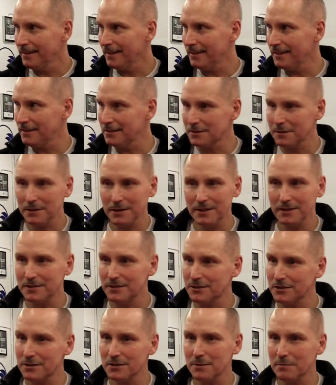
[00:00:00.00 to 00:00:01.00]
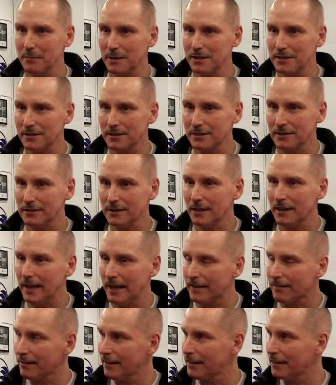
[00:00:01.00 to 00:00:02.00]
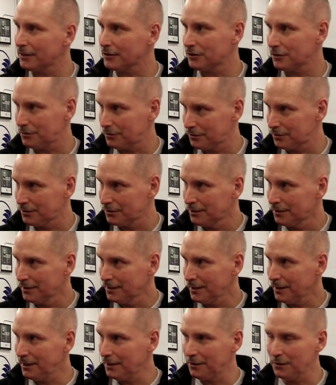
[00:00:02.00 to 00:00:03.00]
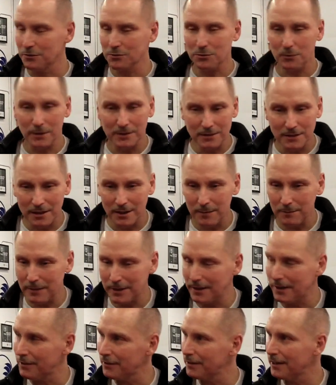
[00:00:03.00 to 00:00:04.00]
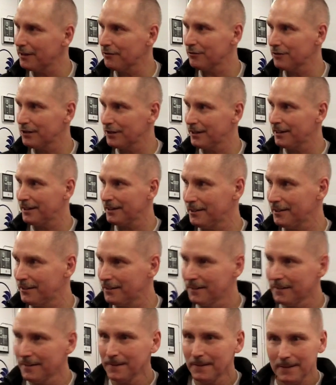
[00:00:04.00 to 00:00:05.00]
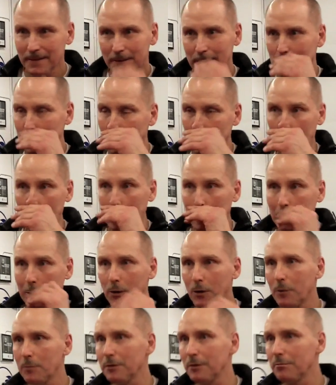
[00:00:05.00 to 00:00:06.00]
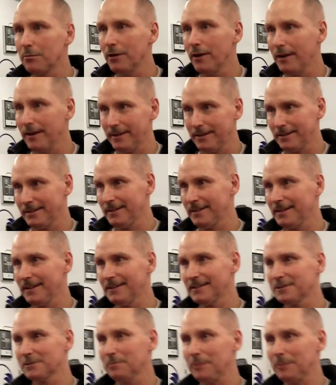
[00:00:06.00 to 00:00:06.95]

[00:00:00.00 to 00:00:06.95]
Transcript: And he's just amazing. Athletic shoes. He knows what's coming out every You know, Kobe Bryant, he got a